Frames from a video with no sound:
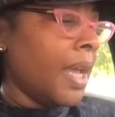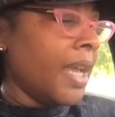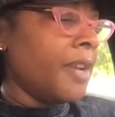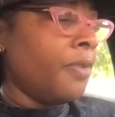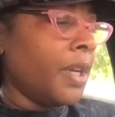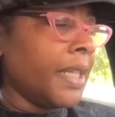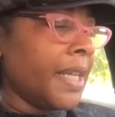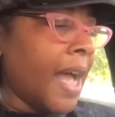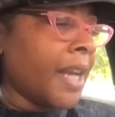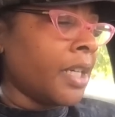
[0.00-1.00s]
He really
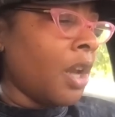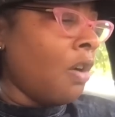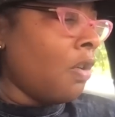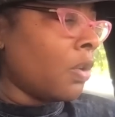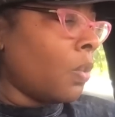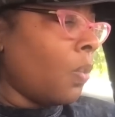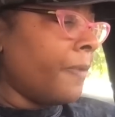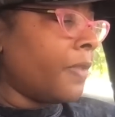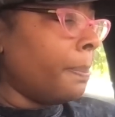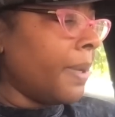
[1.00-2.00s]
got along
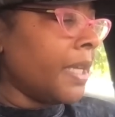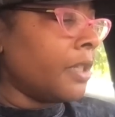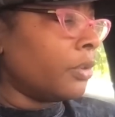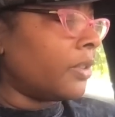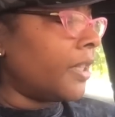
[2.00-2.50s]
with the Beatles,